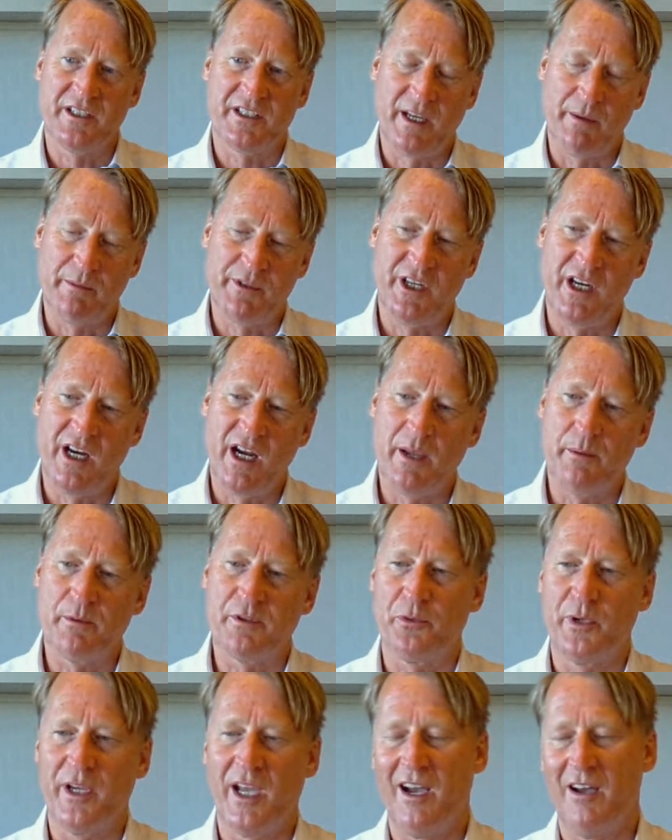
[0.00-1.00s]

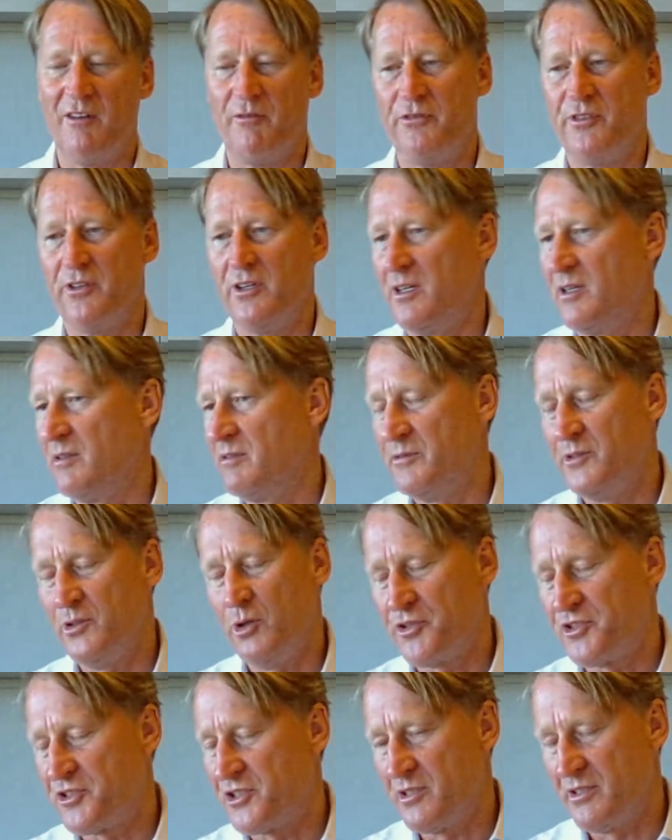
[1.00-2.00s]
Sometimes we have
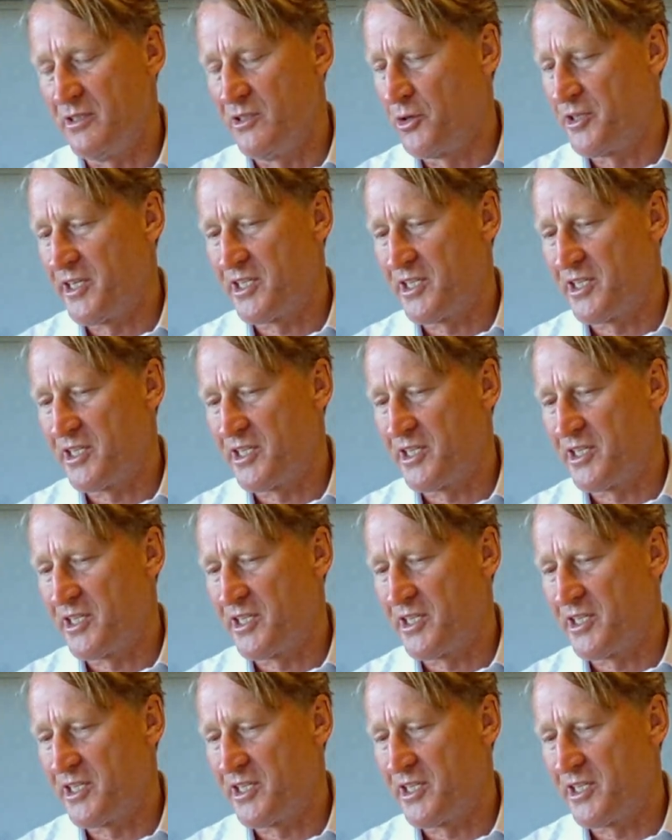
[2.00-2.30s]
not